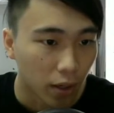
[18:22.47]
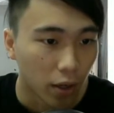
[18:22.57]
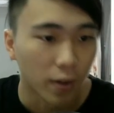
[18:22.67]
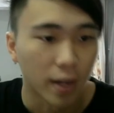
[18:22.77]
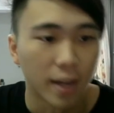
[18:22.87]

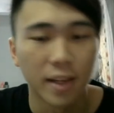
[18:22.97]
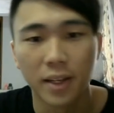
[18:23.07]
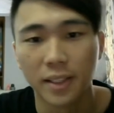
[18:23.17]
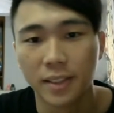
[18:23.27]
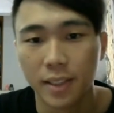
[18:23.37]
Alright, and then you
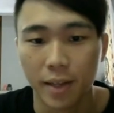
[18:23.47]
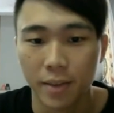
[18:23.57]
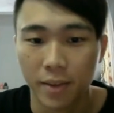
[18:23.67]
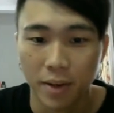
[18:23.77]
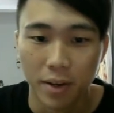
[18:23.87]
can see that
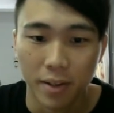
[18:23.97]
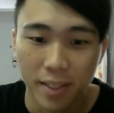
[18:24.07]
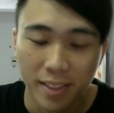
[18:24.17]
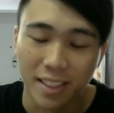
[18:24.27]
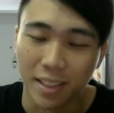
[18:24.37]

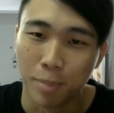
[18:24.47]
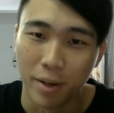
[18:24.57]
this is the